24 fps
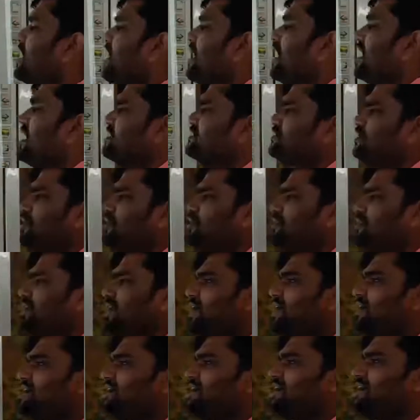I saw
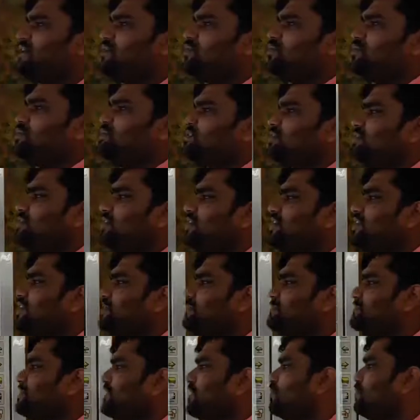that it was indeed
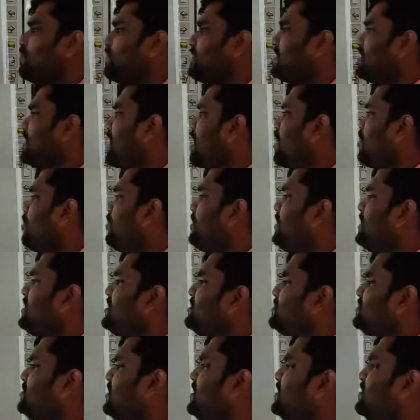himself, but how
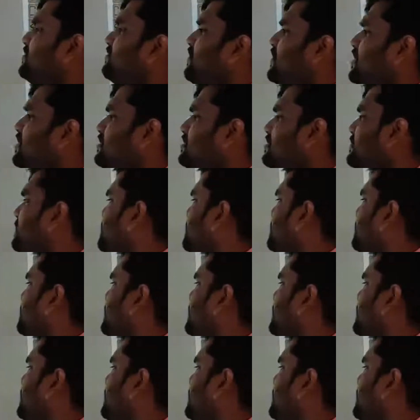aged and man.